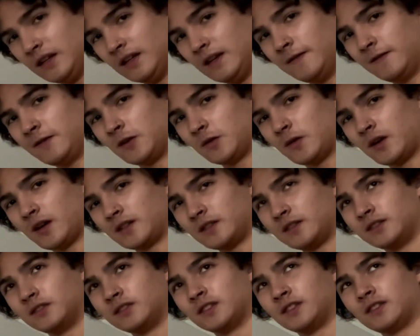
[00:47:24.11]
if you're
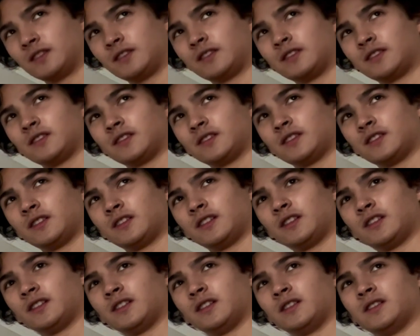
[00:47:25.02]
watching this,
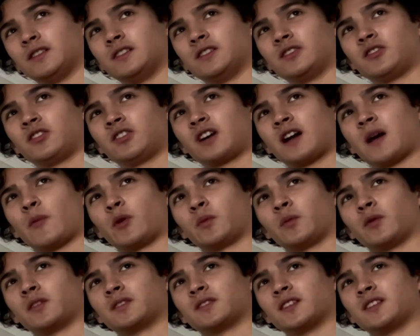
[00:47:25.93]
these are the comic
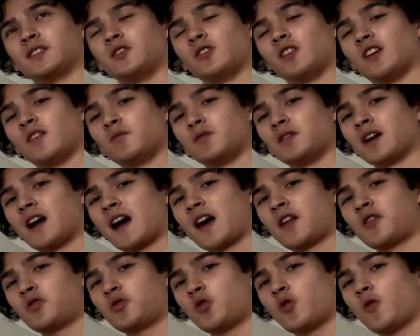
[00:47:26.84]
books that you gave me. I
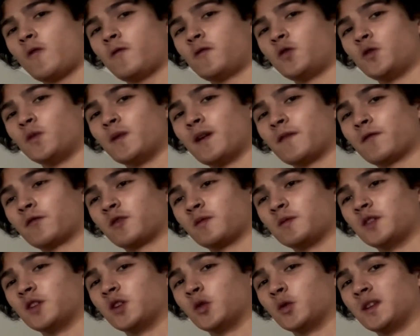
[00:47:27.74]
don't know if you meant for
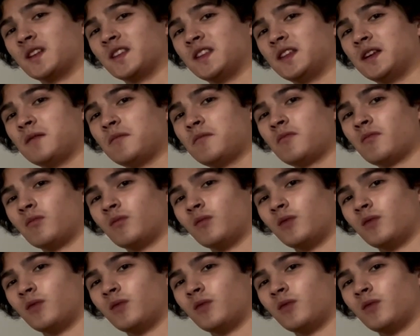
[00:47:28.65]
me to read them,